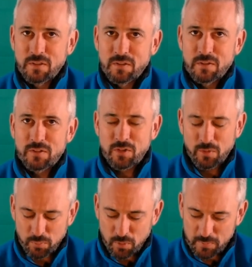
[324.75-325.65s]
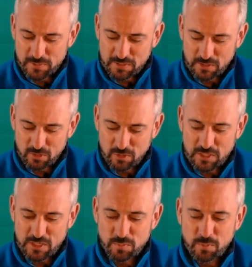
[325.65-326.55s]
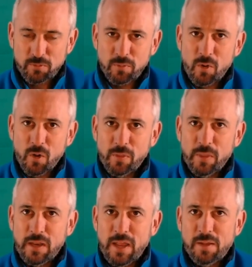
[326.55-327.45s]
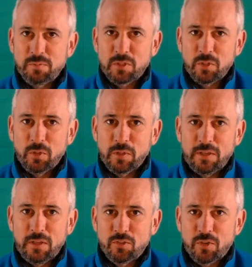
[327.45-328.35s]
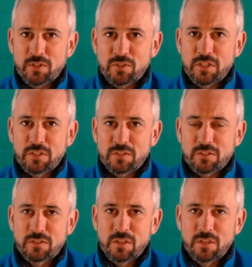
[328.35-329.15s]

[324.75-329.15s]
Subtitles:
There's no promise in the New Testament from God that absolutely you trust Jesus,